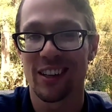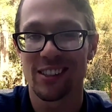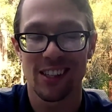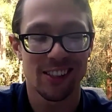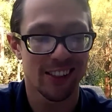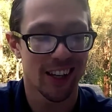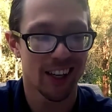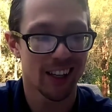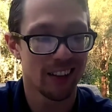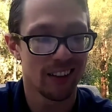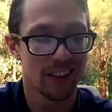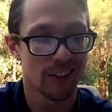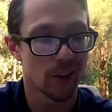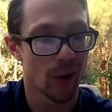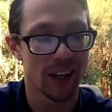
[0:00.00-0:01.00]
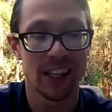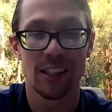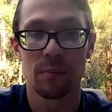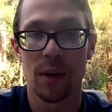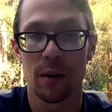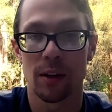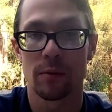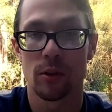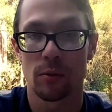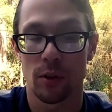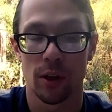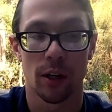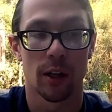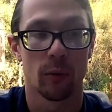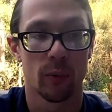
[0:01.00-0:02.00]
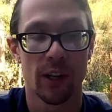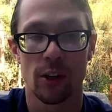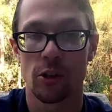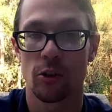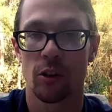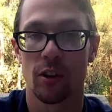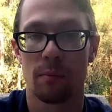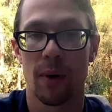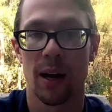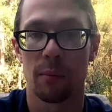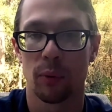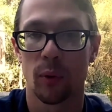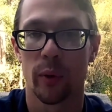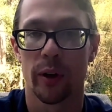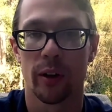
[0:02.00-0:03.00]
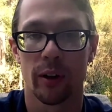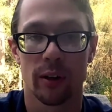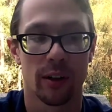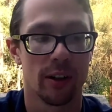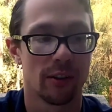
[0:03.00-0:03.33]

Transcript: as I said, so I need to be able to reassure that my employer